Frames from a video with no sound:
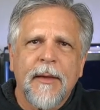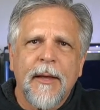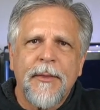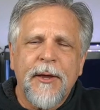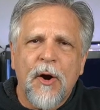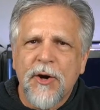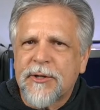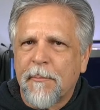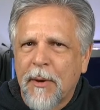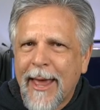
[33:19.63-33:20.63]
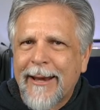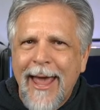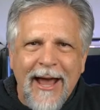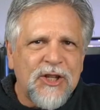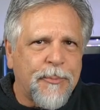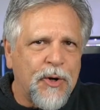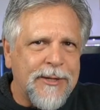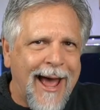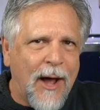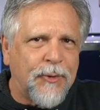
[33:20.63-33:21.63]
there are some plant experts
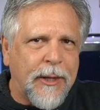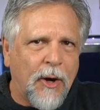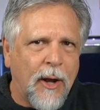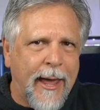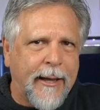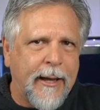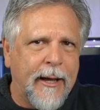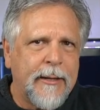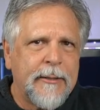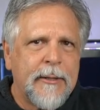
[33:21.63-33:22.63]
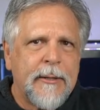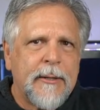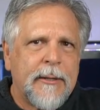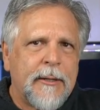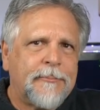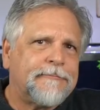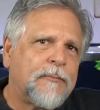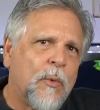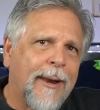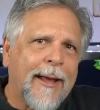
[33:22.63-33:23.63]
out there, like uh,
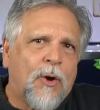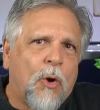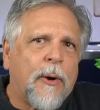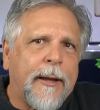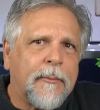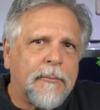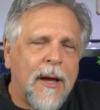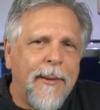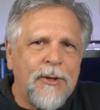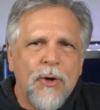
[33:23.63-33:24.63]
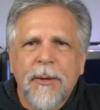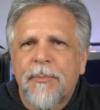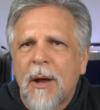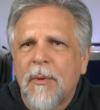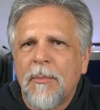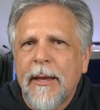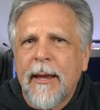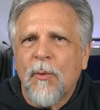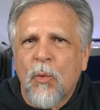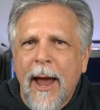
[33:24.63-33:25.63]
well, like Cory. I mean, you could
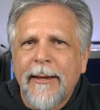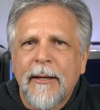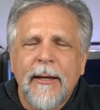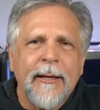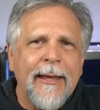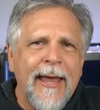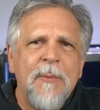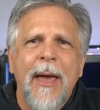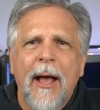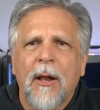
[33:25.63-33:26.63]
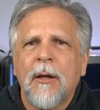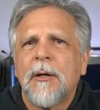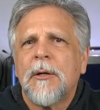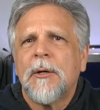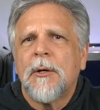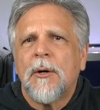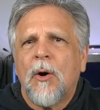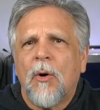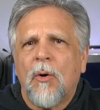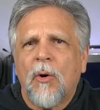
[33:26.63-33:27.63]
probably write an email
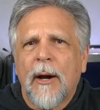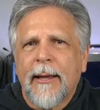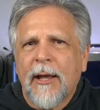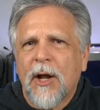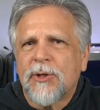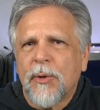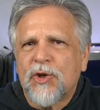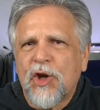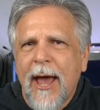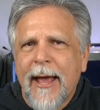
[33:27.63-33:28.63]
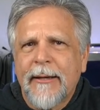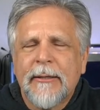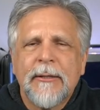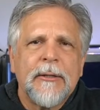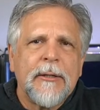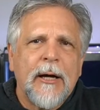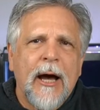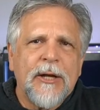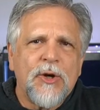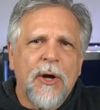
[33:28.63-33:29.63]
or uh, get onto a chat
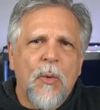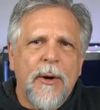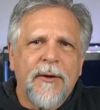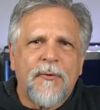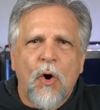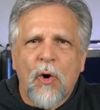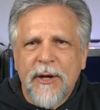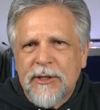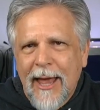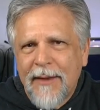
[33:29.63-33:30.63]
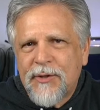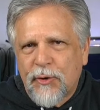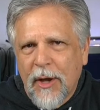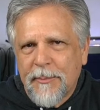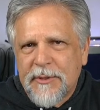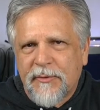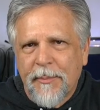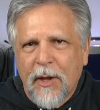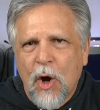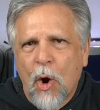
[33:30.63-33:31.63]
uh, during one of Cory's live streams from
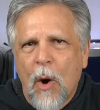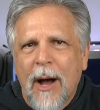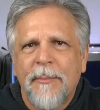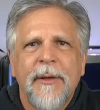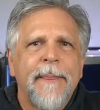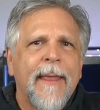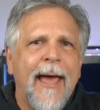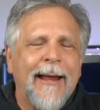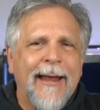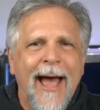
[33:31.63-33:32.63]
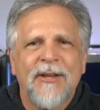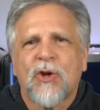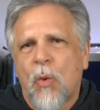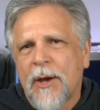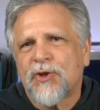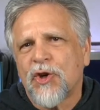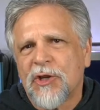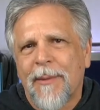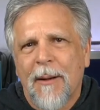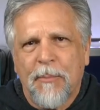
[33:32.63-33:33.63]
the co-op and ask questions
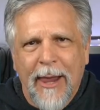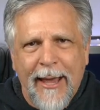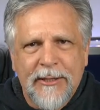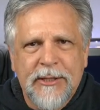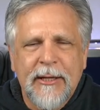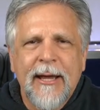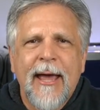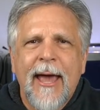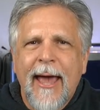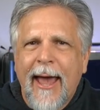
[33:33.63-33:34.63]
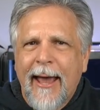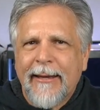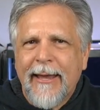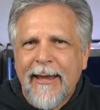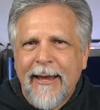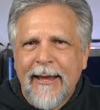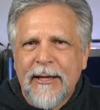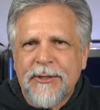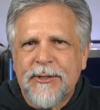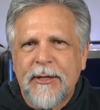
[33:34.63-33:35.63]
about plants. And he
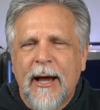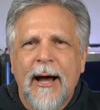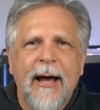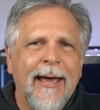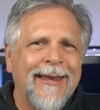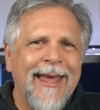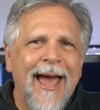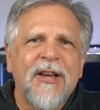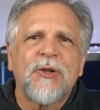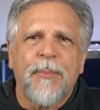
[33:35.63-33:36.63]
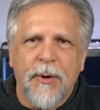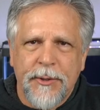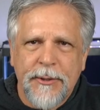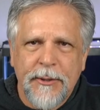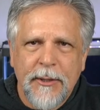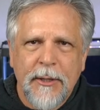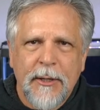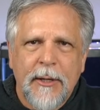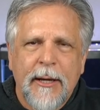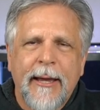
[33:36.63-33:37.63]
is uh, an expert
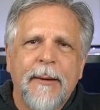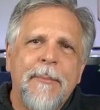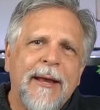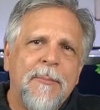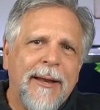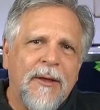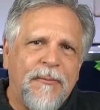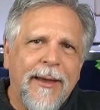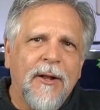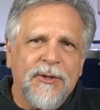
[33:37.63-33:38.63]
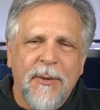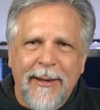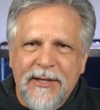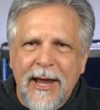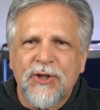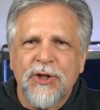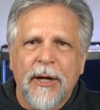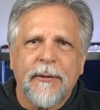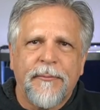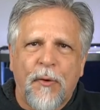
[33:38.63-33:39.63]
in many, many fields. I mean, he's actually
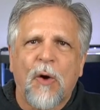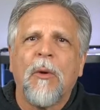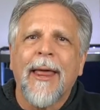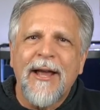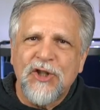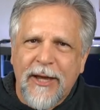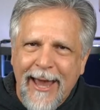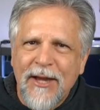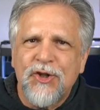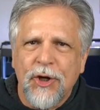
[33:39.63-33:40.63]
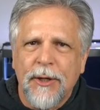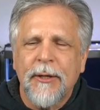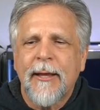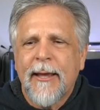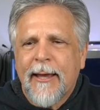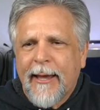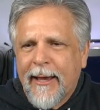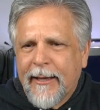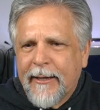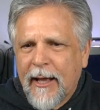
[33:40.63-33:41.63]
done formal education
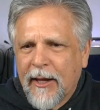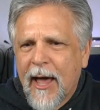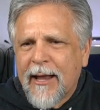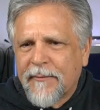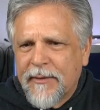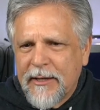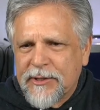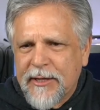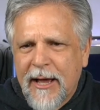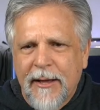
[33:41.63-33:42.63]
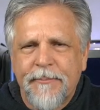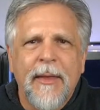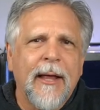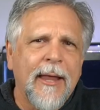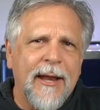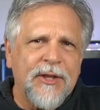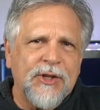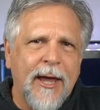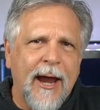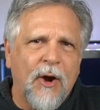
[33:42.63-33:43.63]
in a lot of these uh, a lot of these
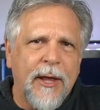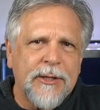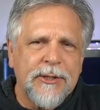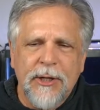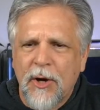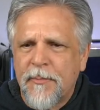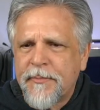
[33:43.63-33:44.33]
areas. So